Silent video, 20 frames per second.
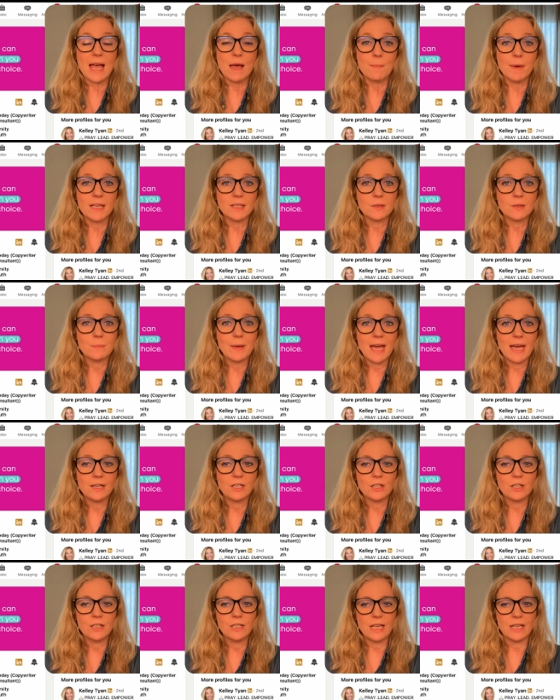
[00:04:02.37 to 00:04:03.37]
Emma's
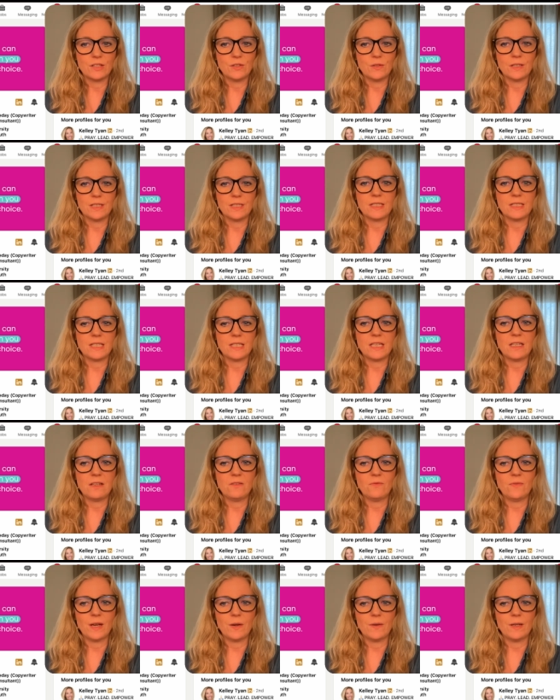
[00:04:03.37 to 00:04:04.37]
banner. As you can see,
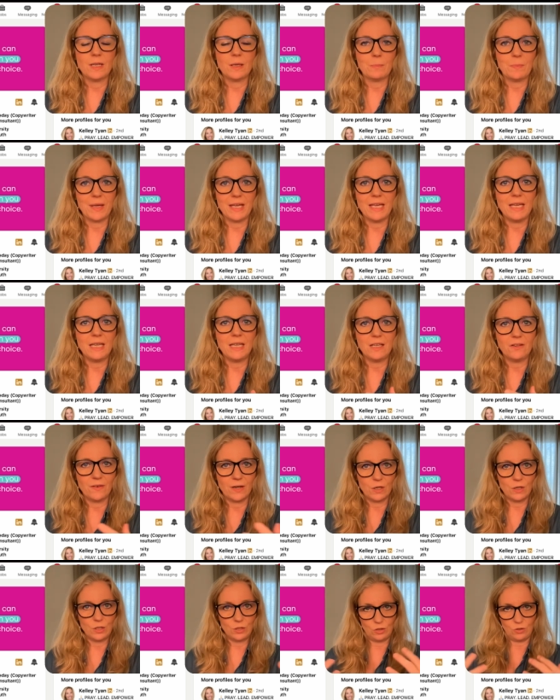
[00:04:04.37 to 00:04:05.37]
very pink,
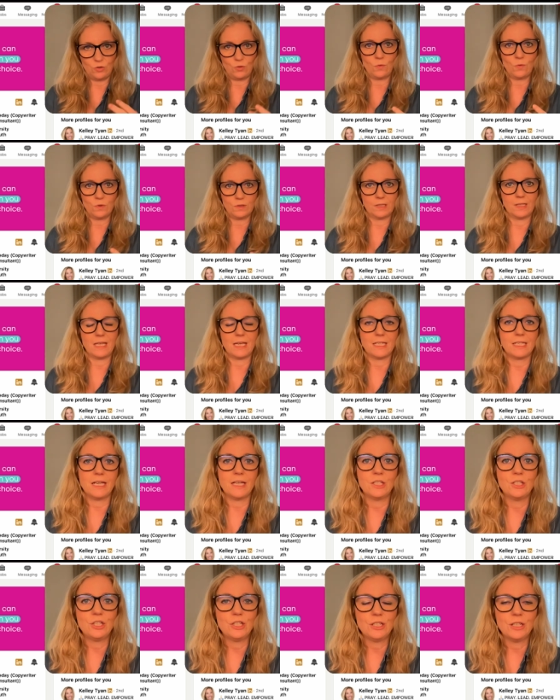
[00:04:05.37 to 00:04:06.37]
very draws the
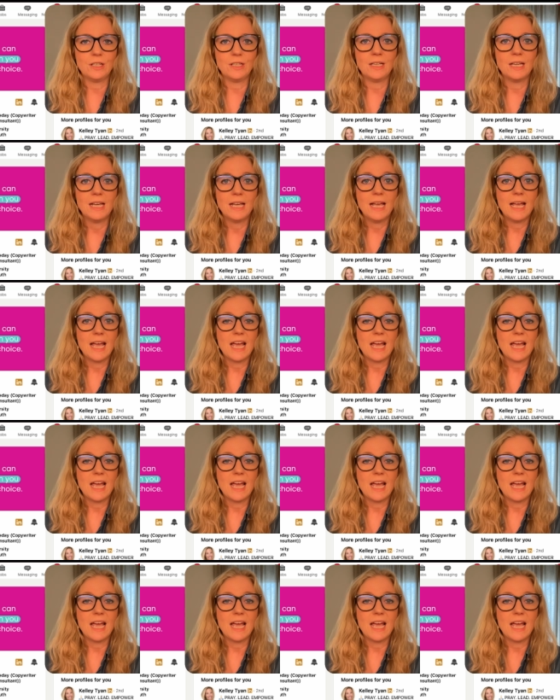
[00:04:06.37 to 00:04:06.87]
attention.